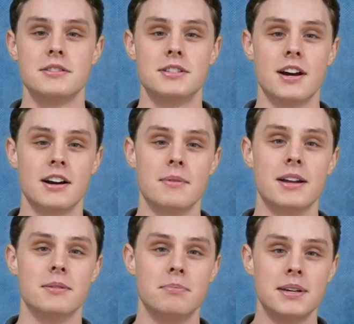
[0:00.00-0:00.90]
to talk
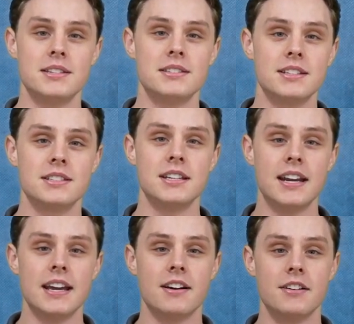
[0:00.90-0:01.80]
about the
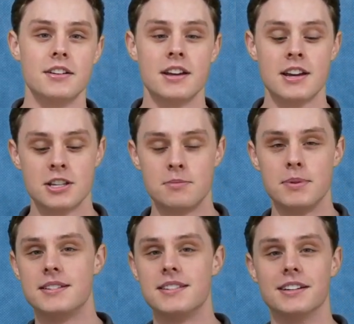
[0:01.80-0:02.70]
P16800
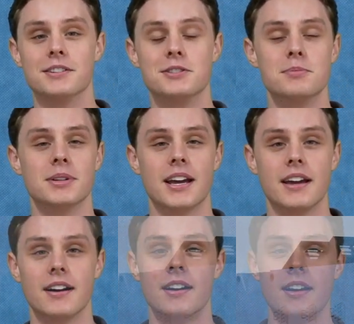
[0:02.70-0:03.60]
speed signal duplicator,